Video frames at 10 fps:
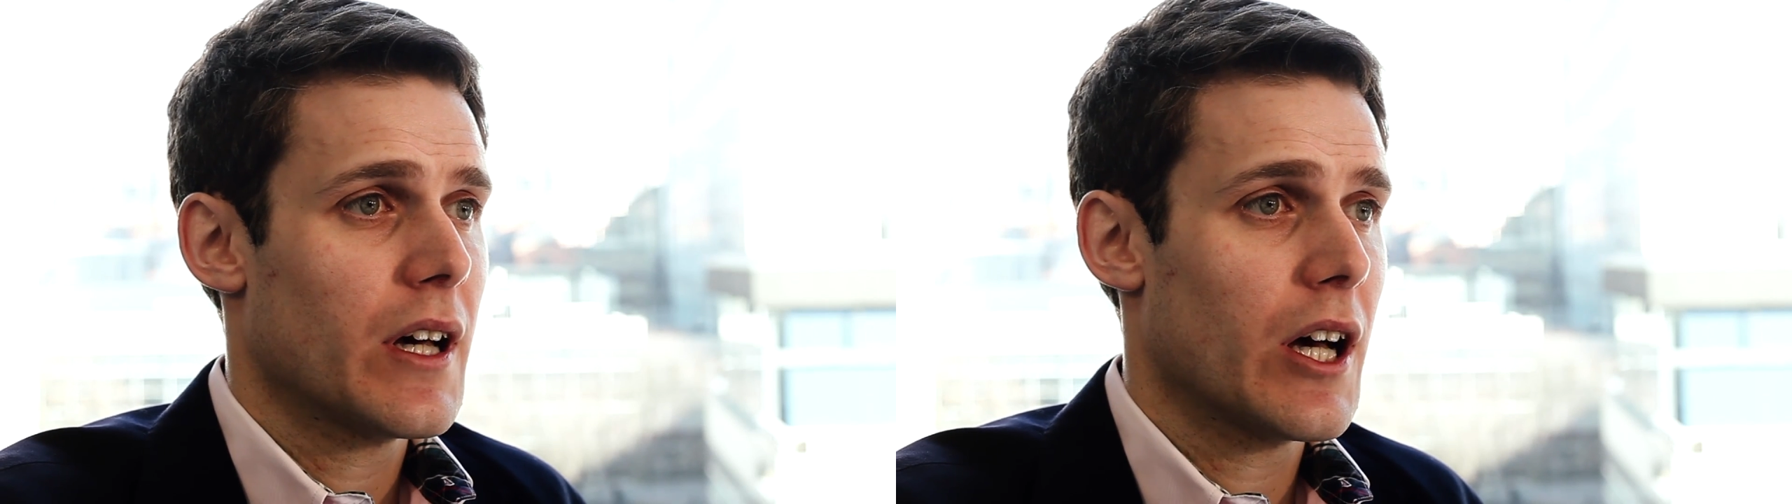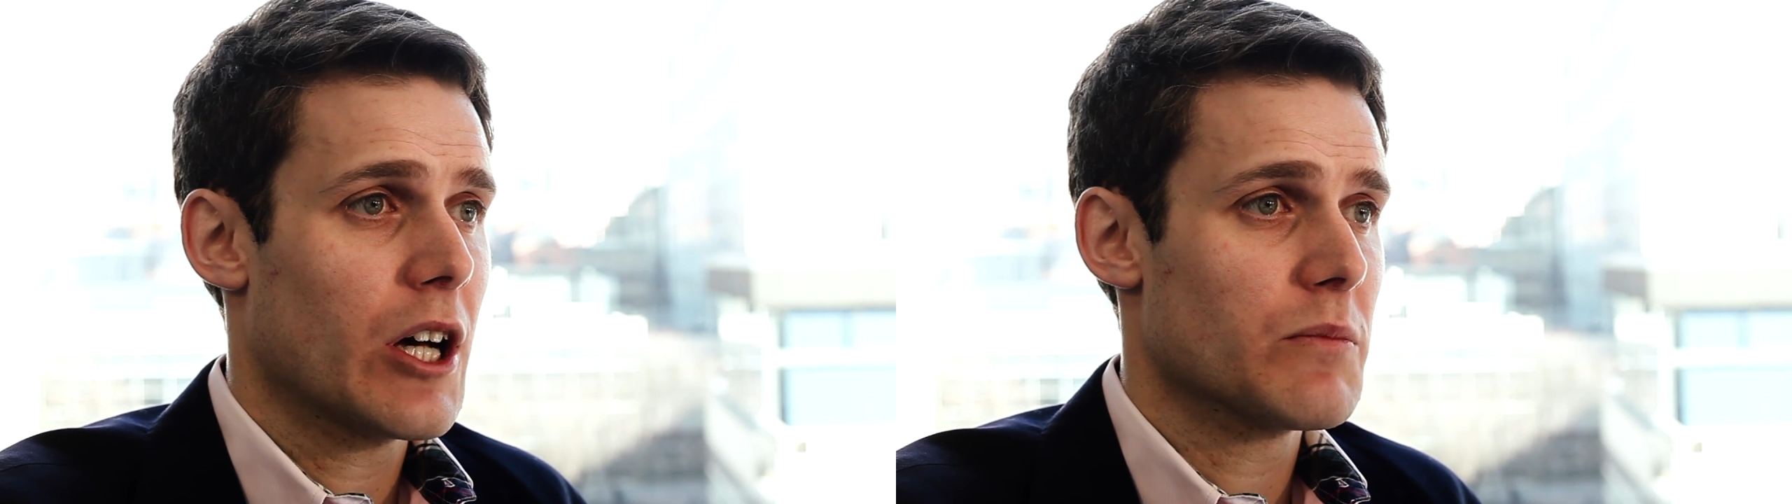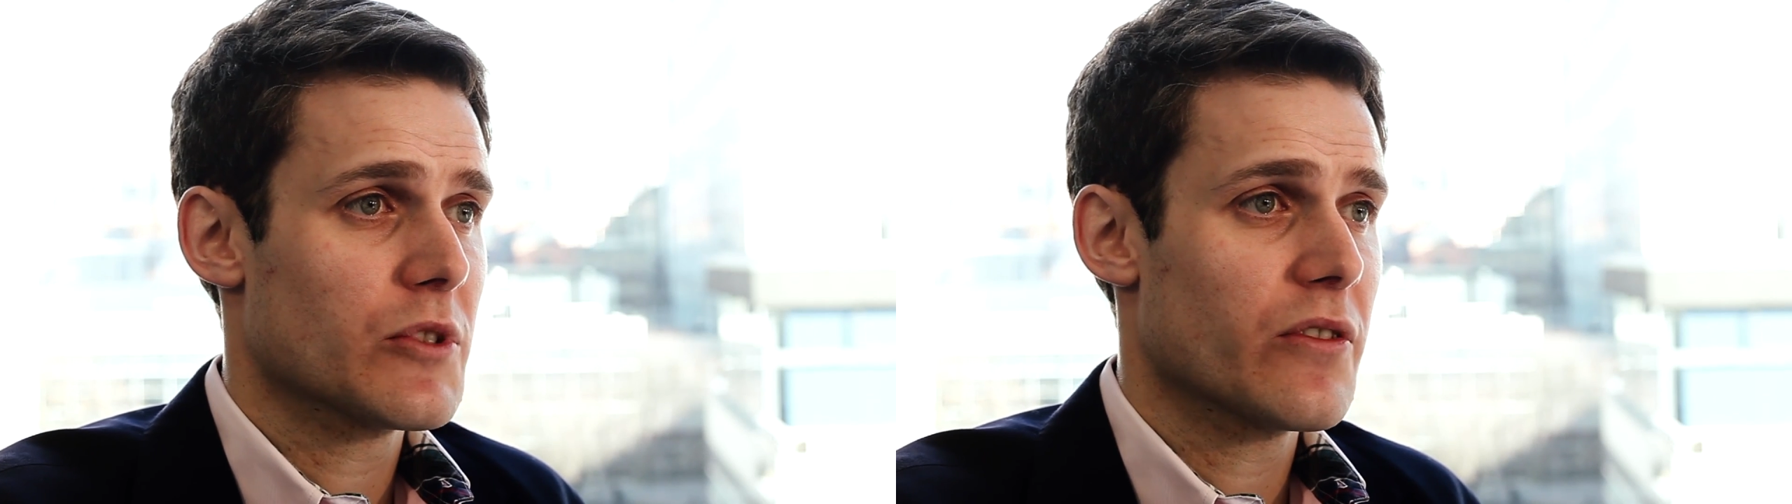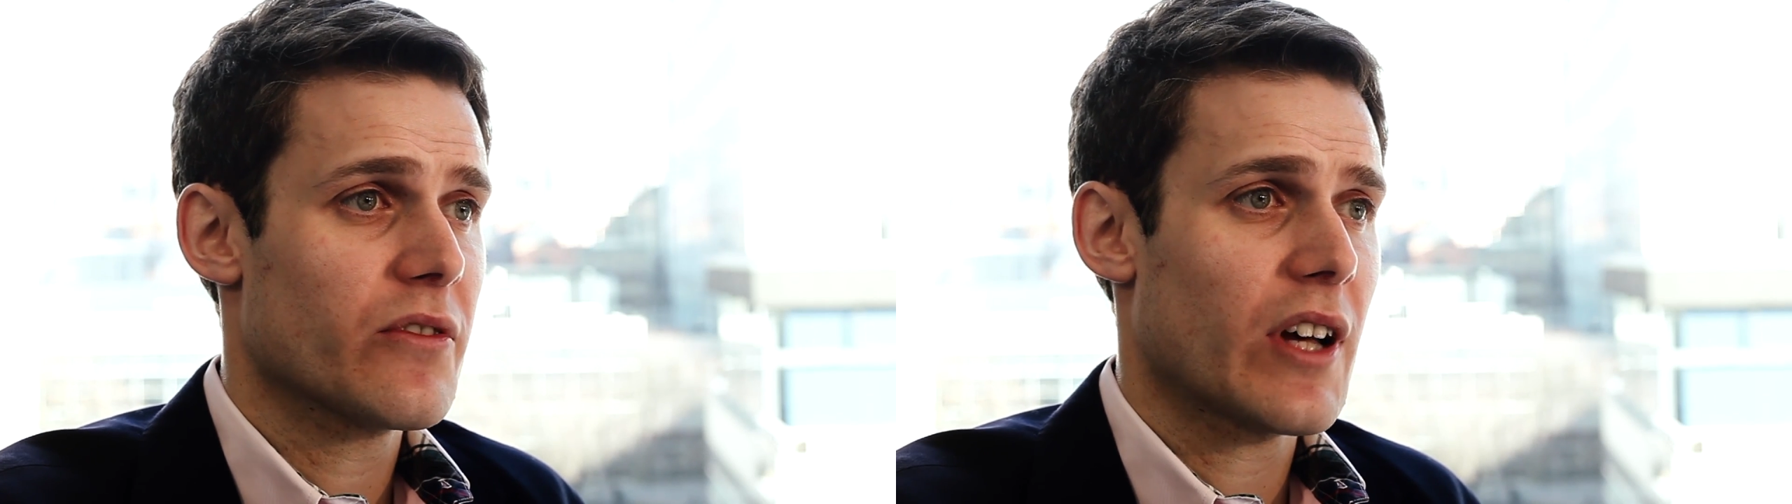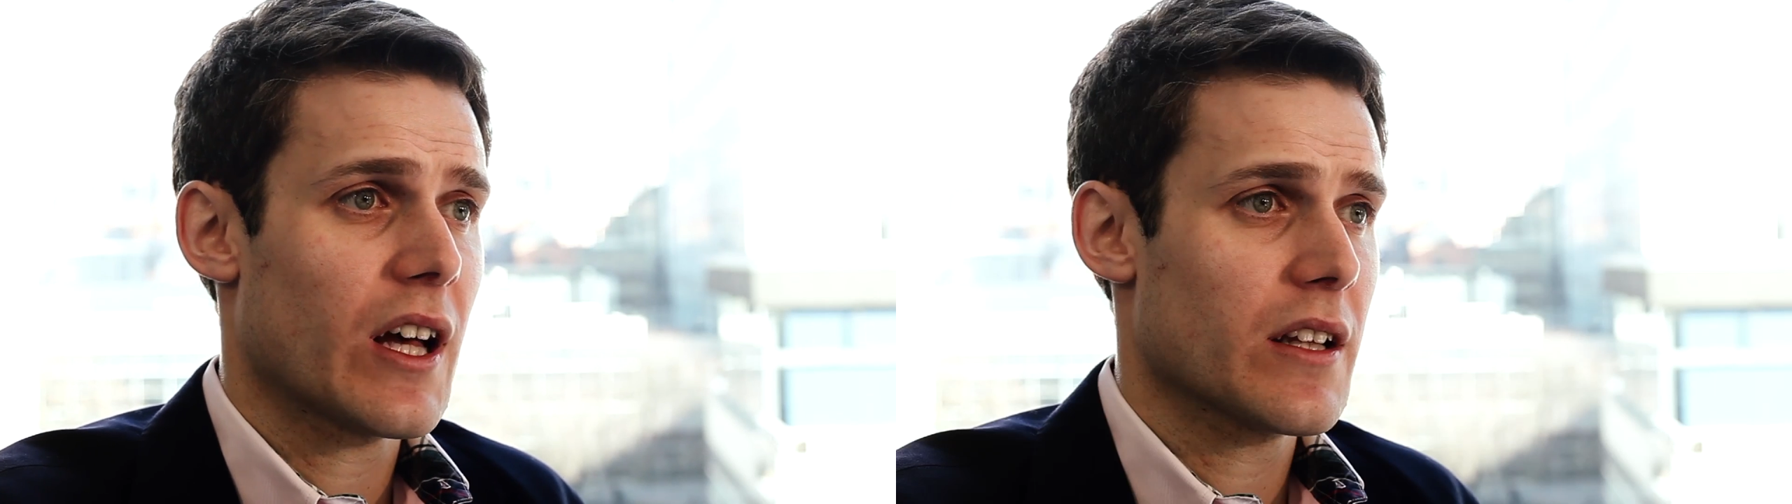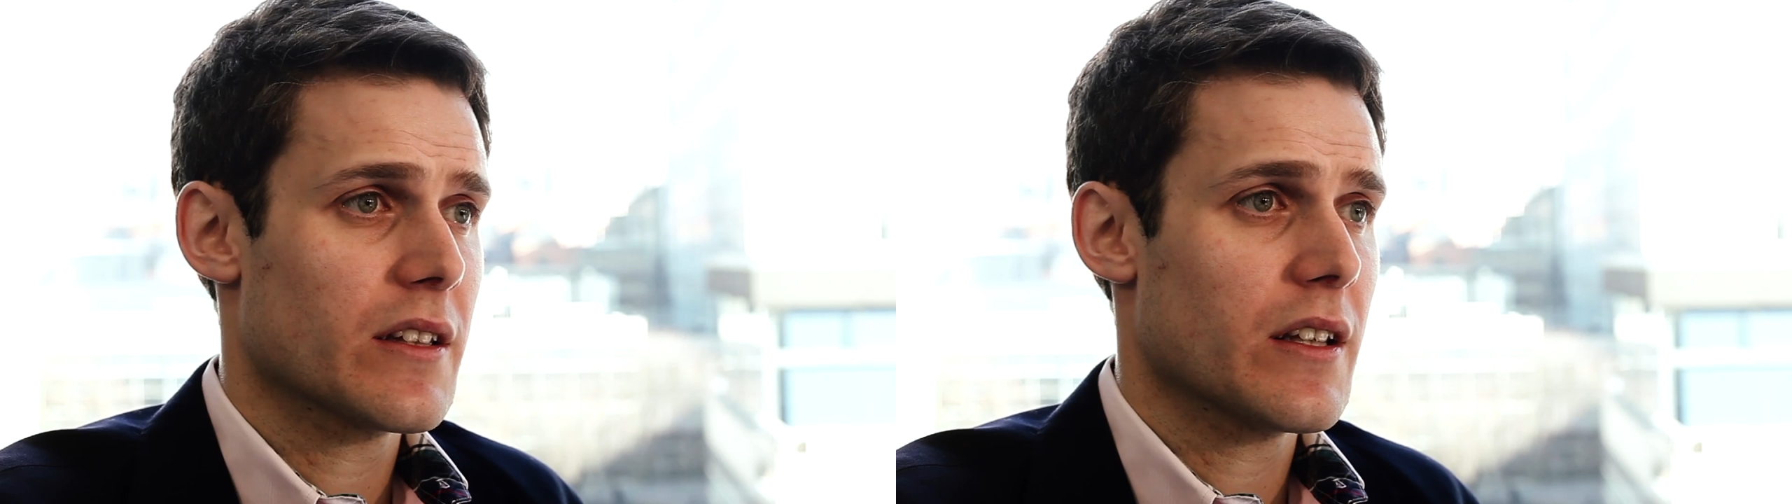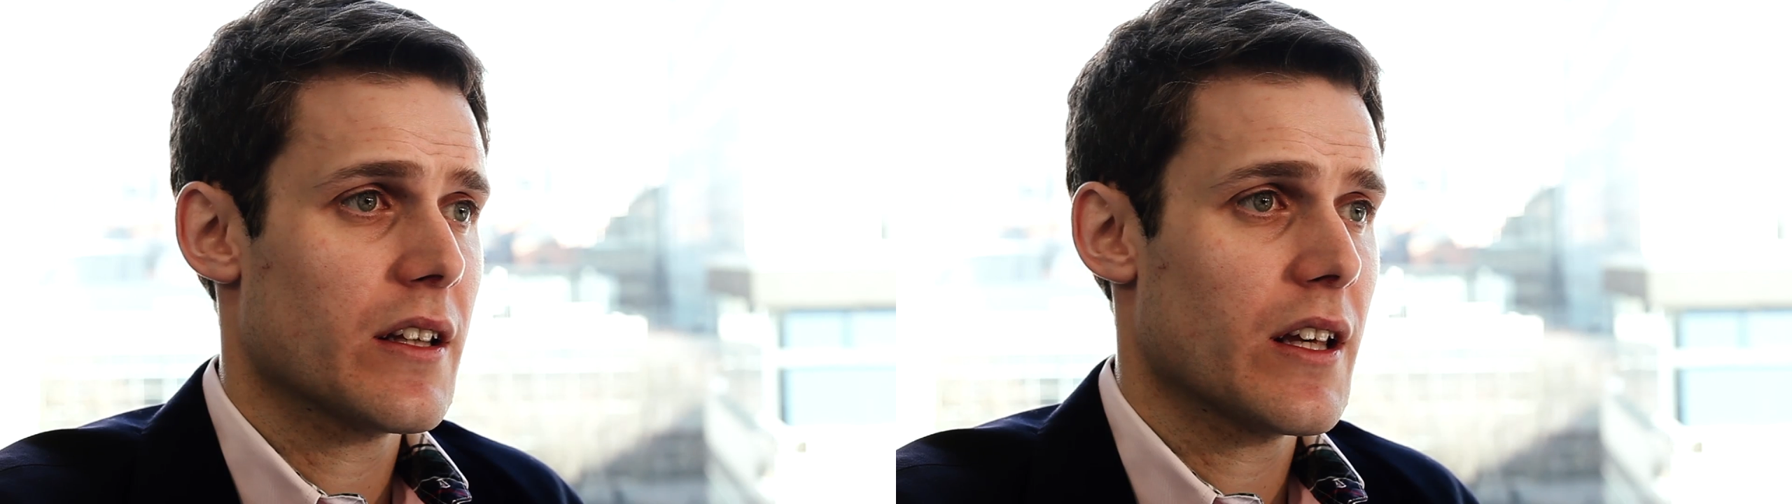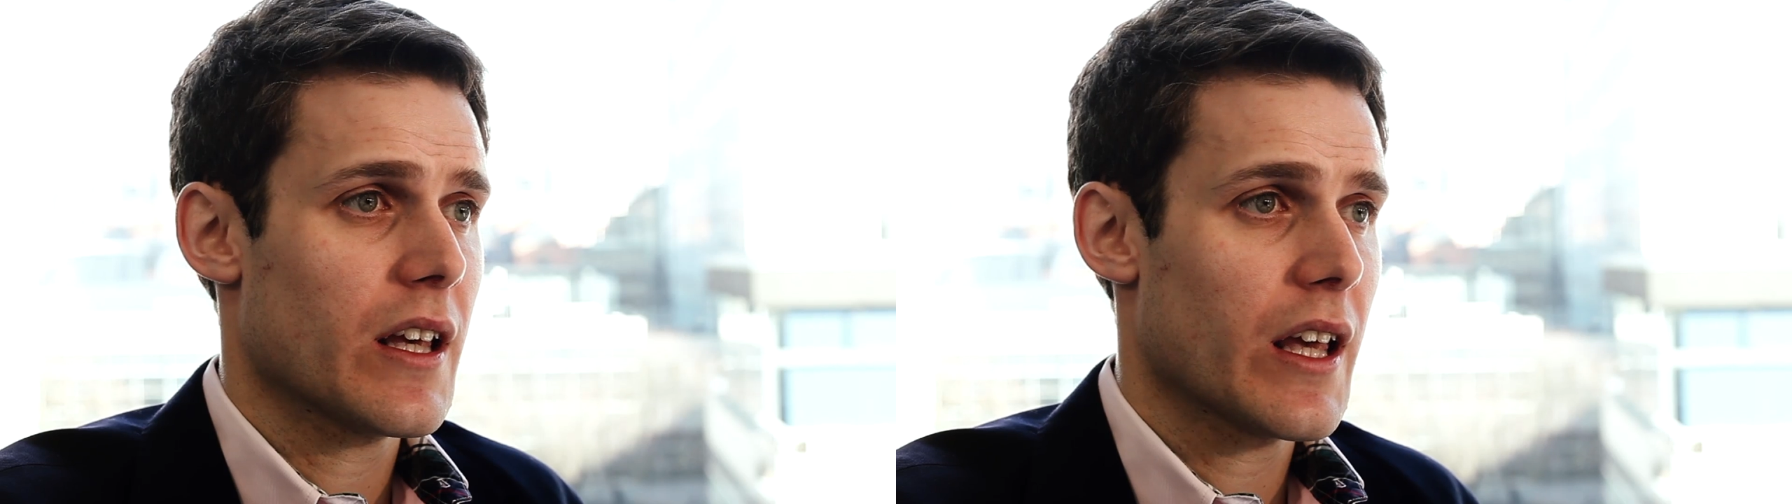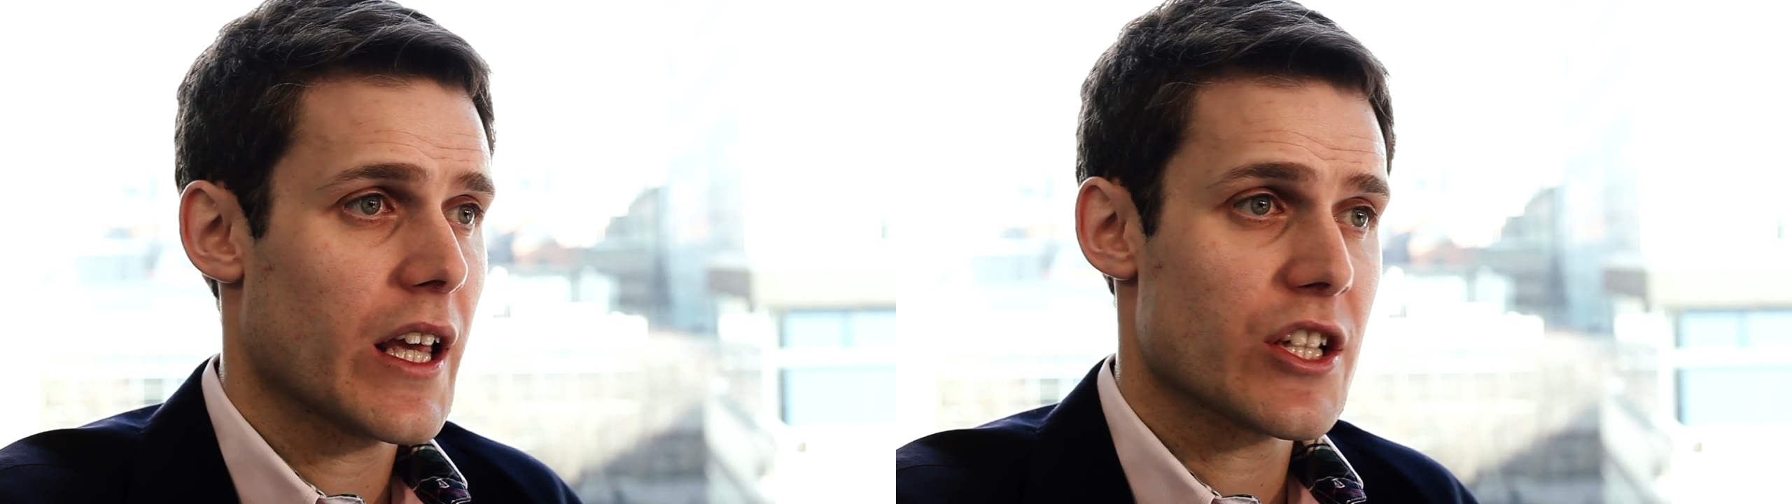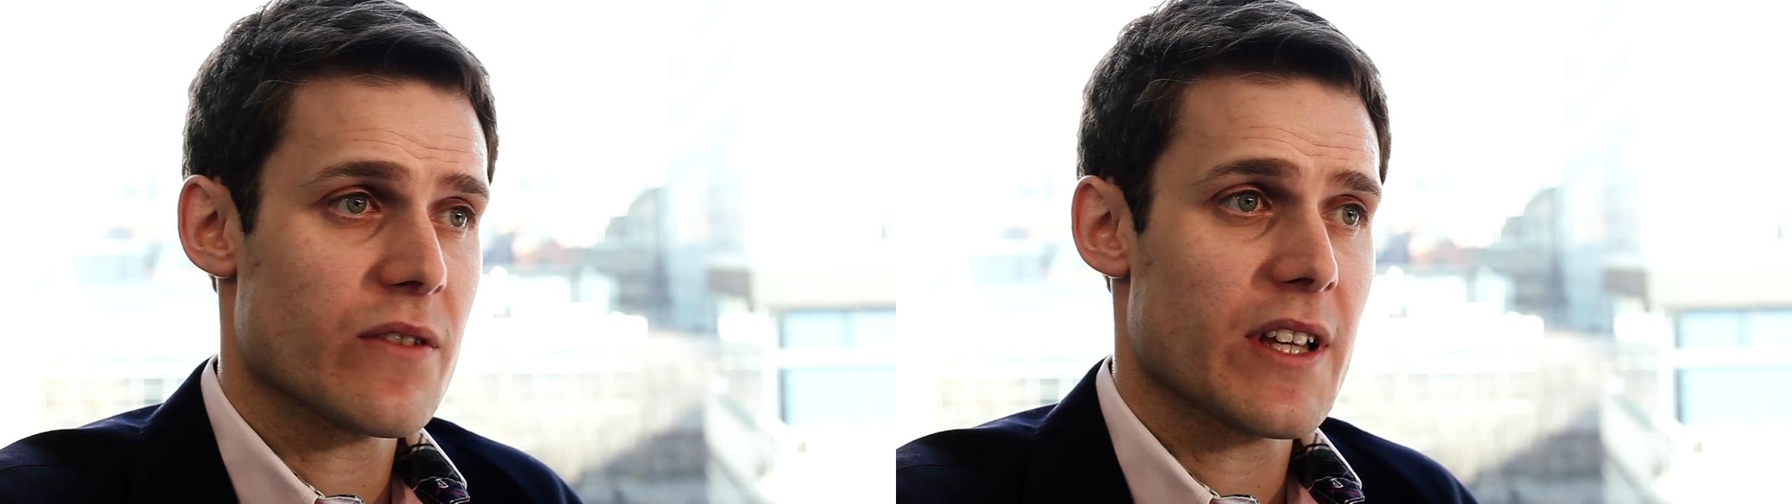um, to fight
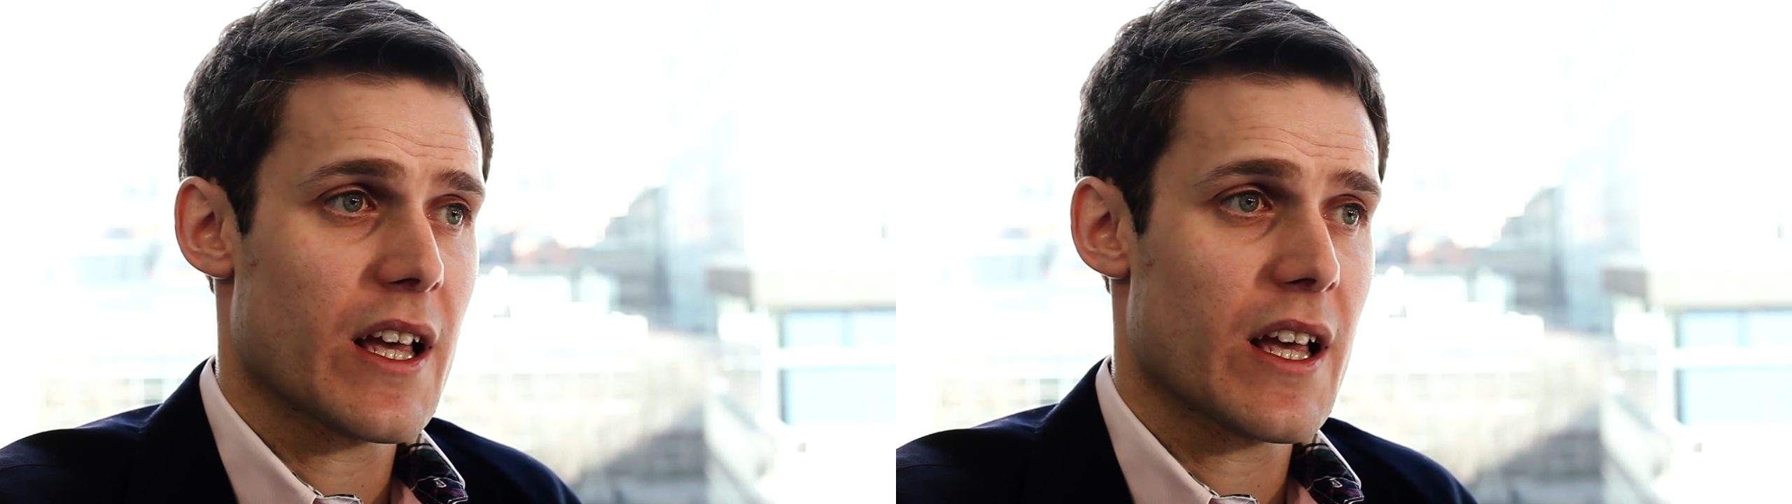HIV